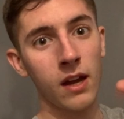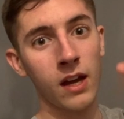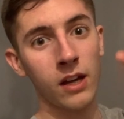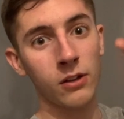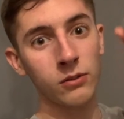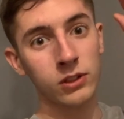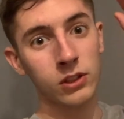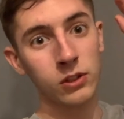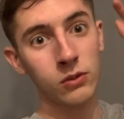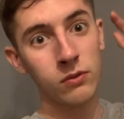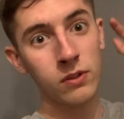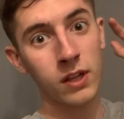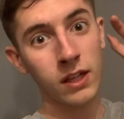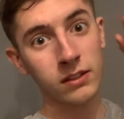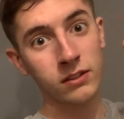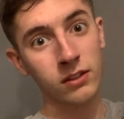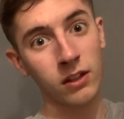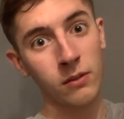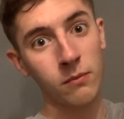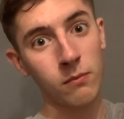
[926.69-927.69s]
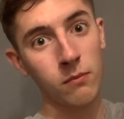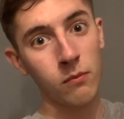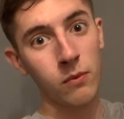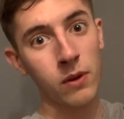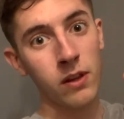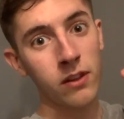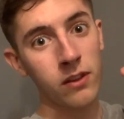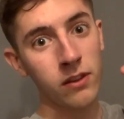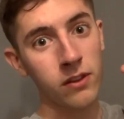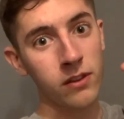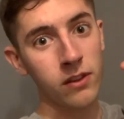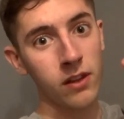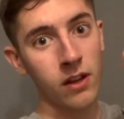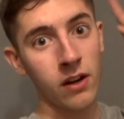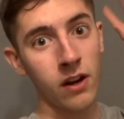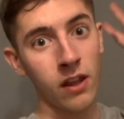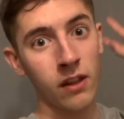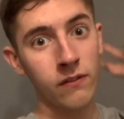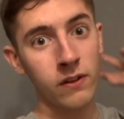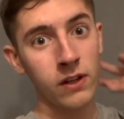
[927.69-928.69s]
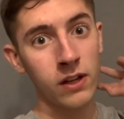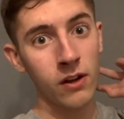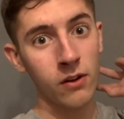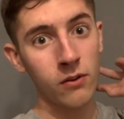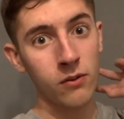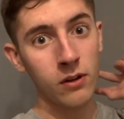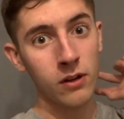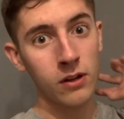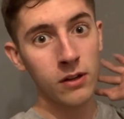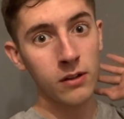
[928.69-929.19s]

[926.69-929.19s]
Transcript: And I'll see you next time with another video.